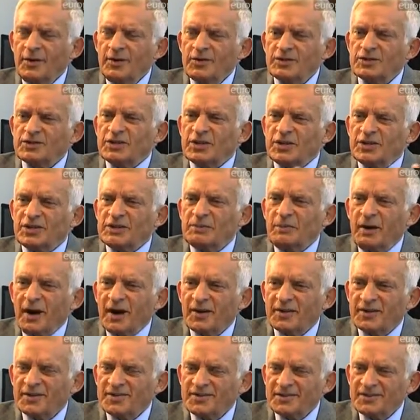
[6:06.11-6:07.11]
single
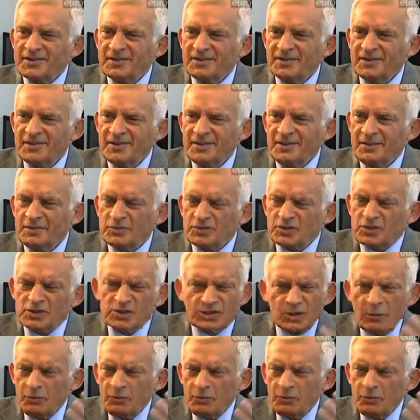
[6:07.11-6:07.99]
market, so